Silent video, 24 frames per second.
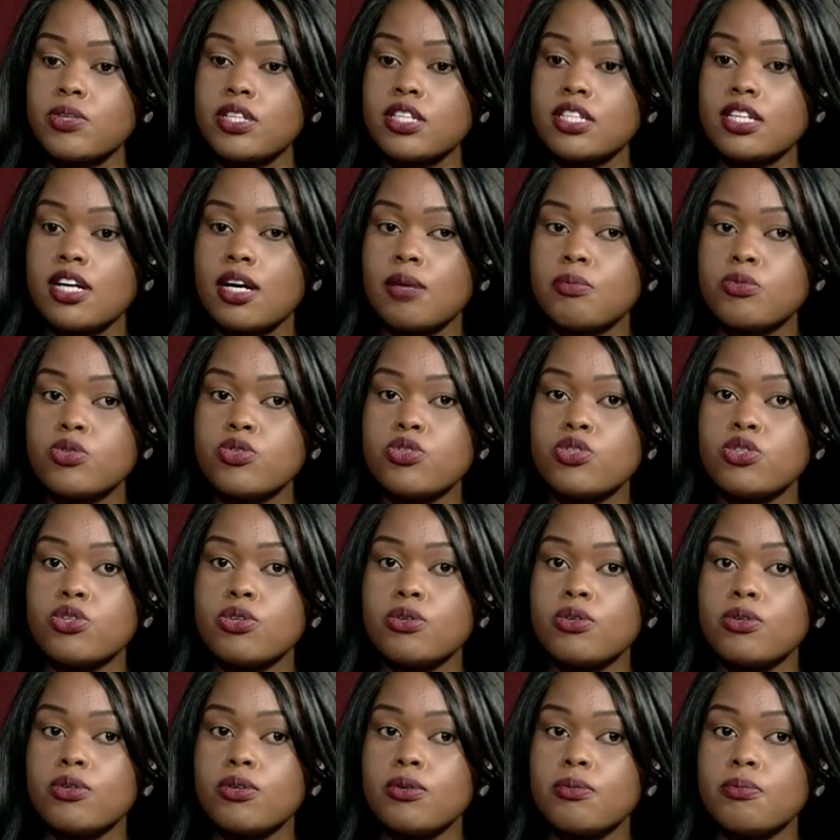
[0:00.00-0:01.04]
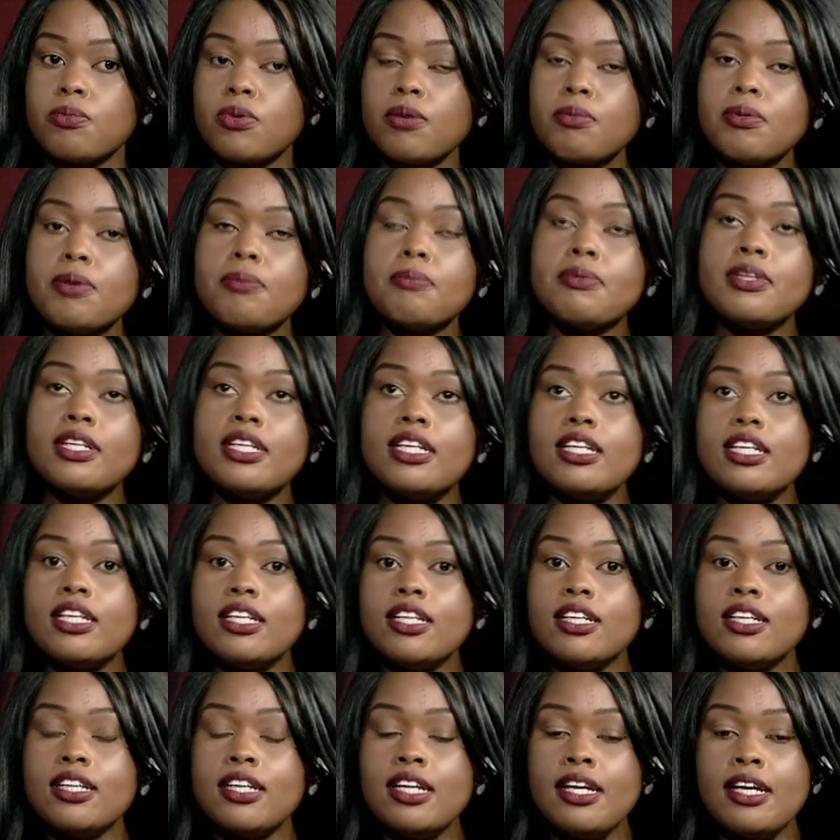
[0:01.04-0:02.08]
when it comes to
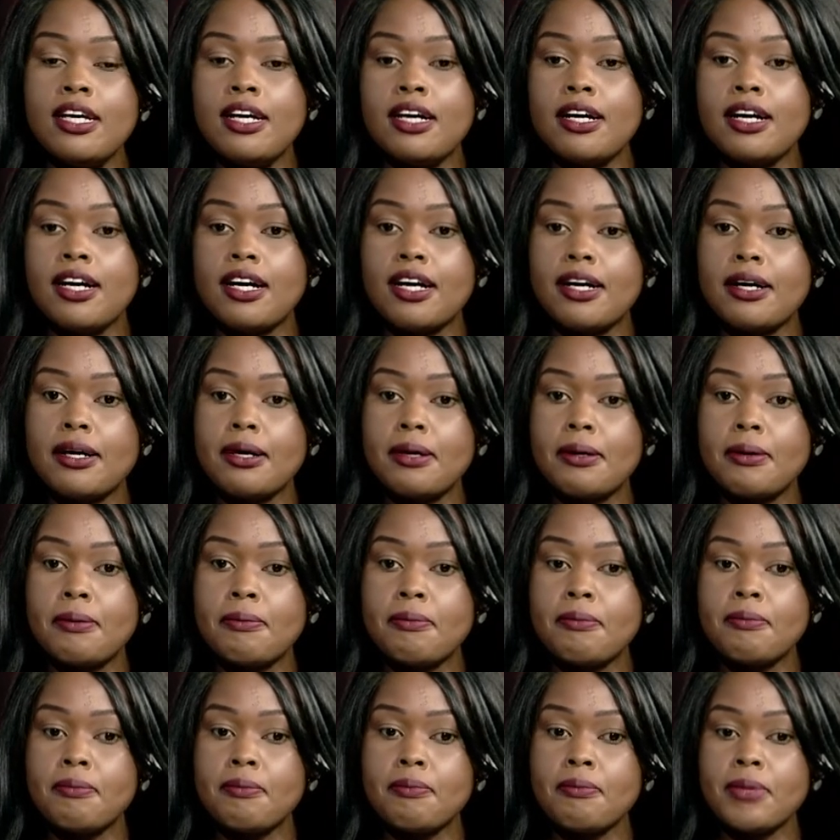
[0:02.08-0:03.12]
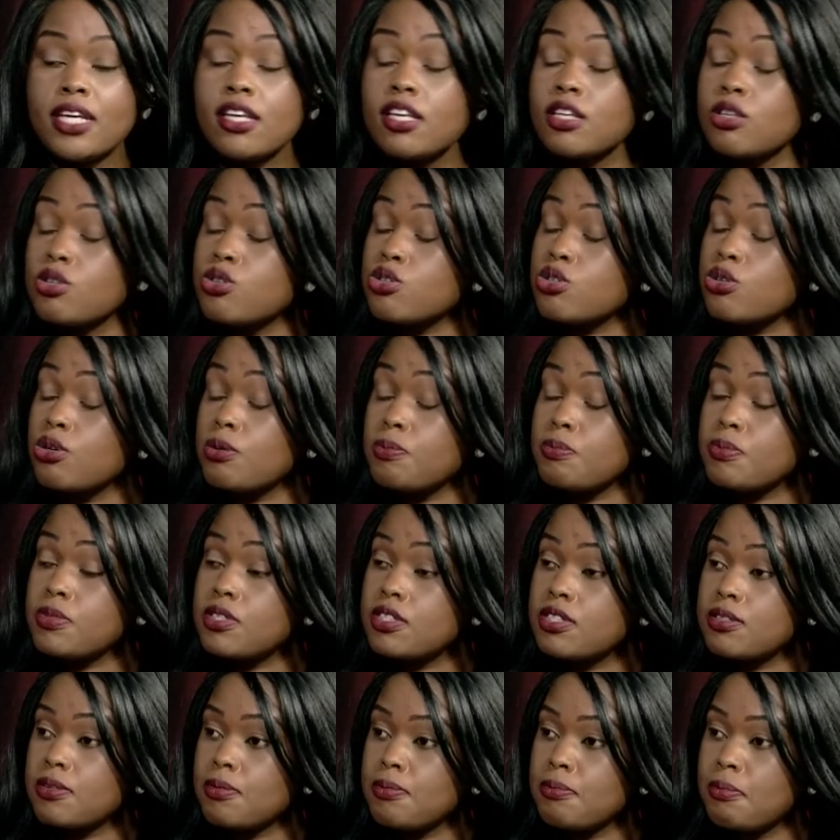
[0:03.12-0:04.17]
probably um, making
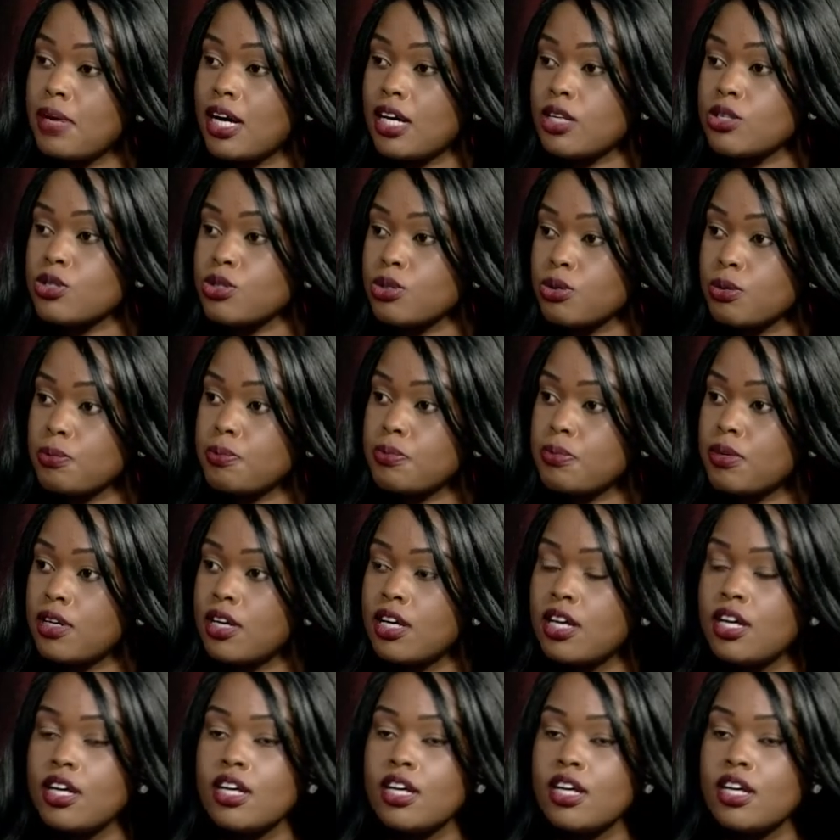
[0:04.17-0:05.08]
soaps, bar soap?